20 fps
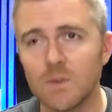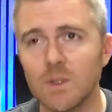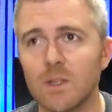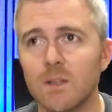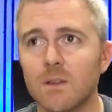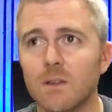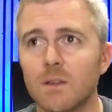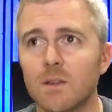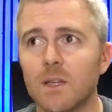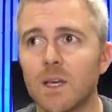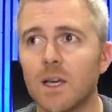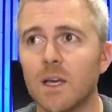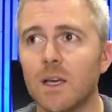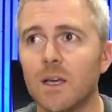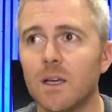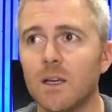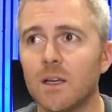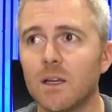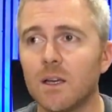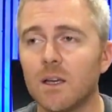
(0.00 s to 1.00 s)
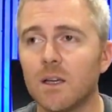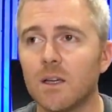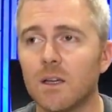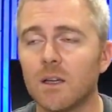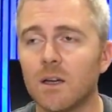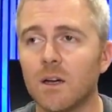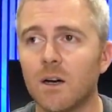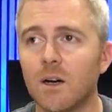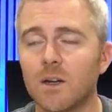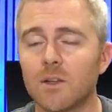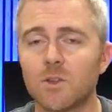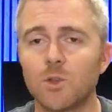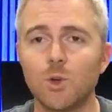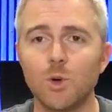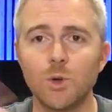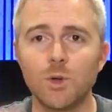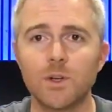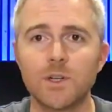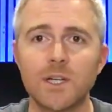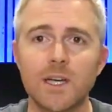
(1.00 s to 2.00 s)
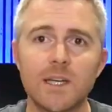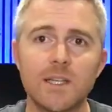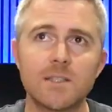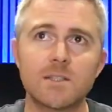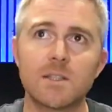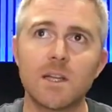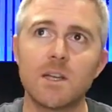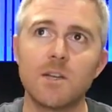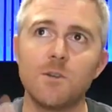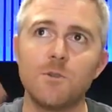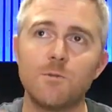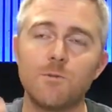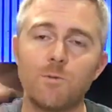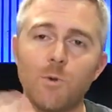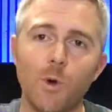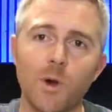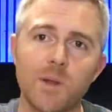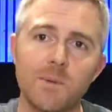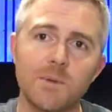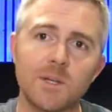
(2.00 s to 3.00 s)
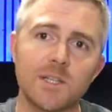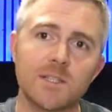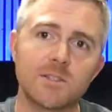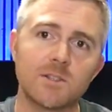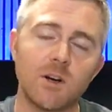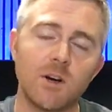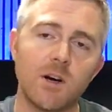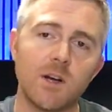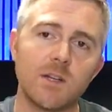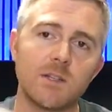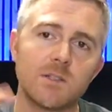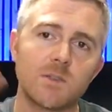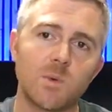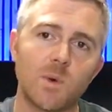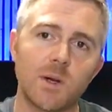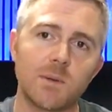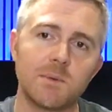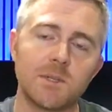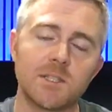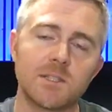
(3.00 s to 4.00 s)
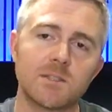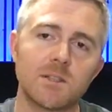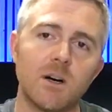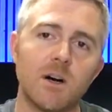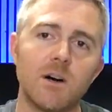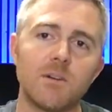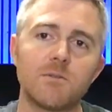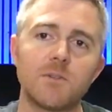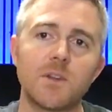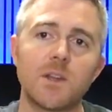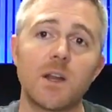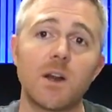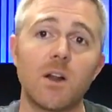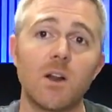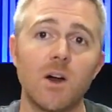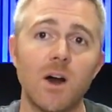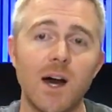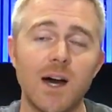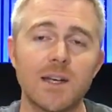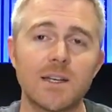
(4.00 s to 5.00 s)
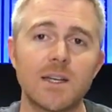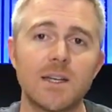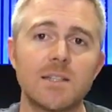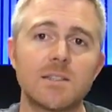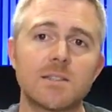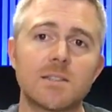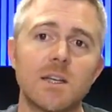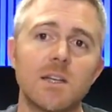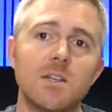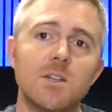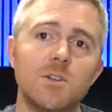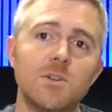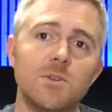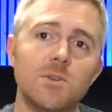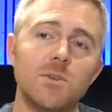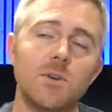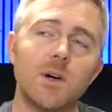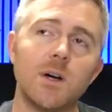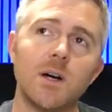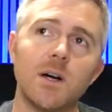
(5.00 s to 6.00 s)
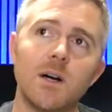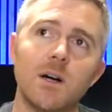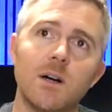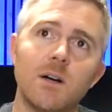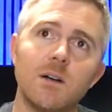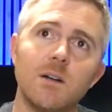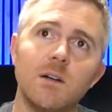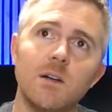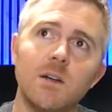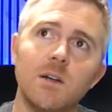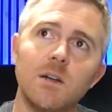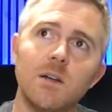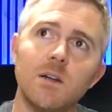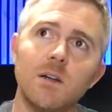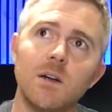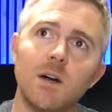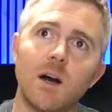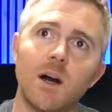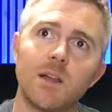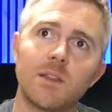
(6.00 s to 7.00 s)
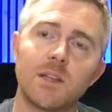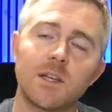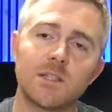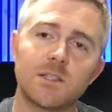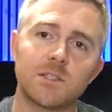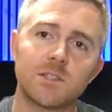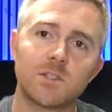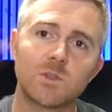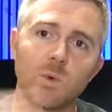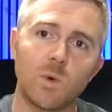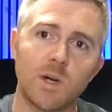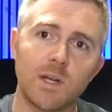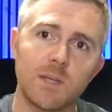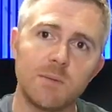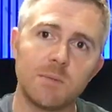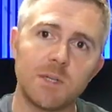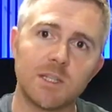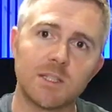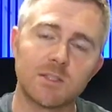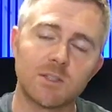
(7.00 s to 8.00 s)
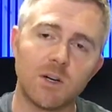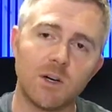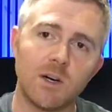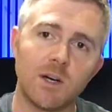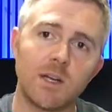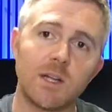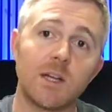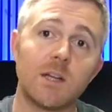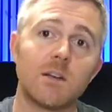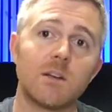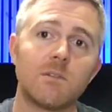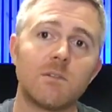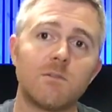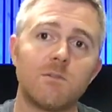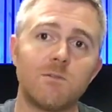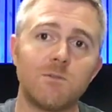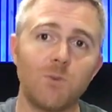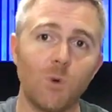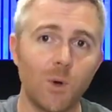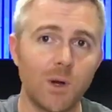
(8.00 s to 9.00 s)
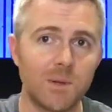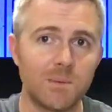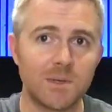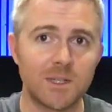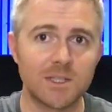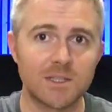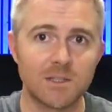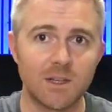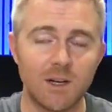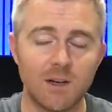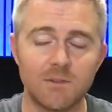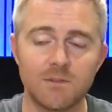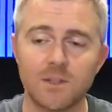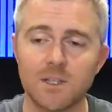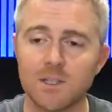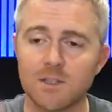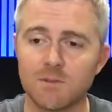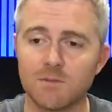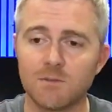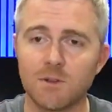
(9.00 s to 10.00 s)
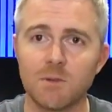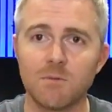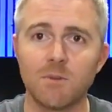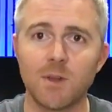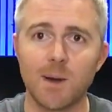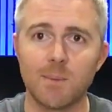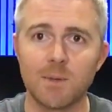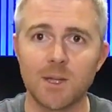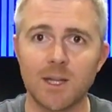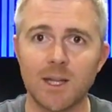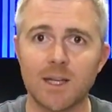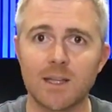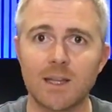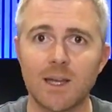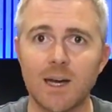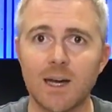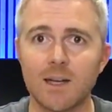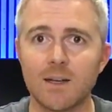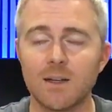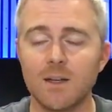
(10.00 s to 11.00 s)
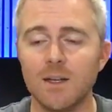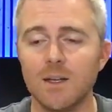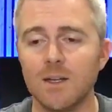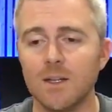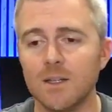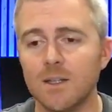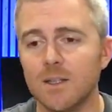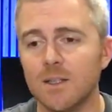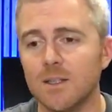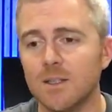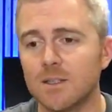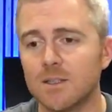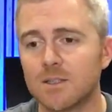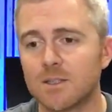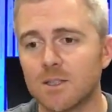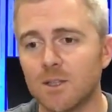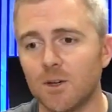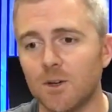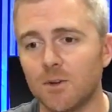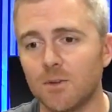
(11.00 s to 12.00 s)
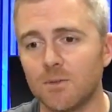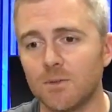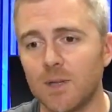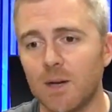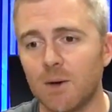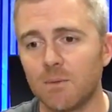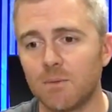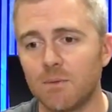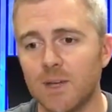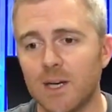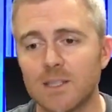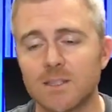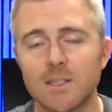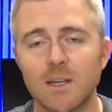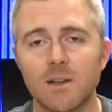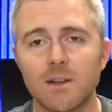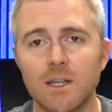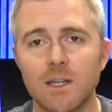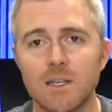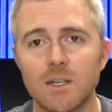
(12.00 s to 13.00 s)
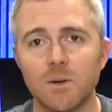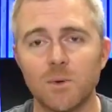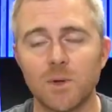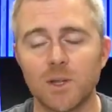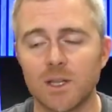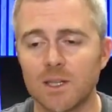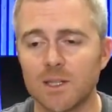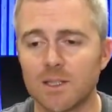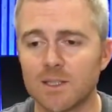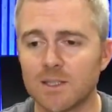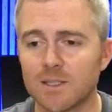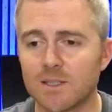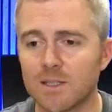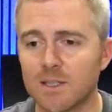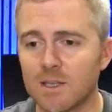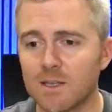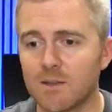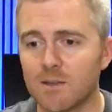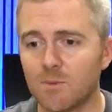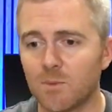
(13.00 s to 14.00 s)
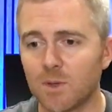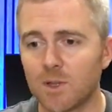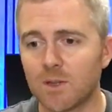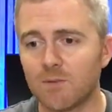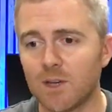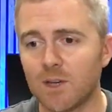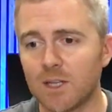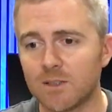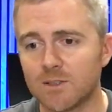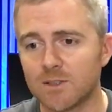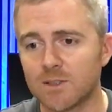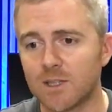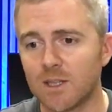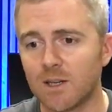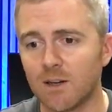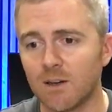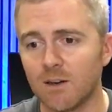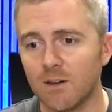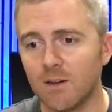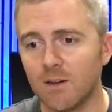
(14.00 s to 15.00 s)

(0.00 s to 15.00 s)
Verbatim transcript: they, it, on cooler days, they do forty minutes on, twenty minutes off. And then on hot days, they do, uh, I think it's twenty minutes on and forty minutes off. They flip flop it like that. So that, that's how they deal with it at Disney with the Vaders there.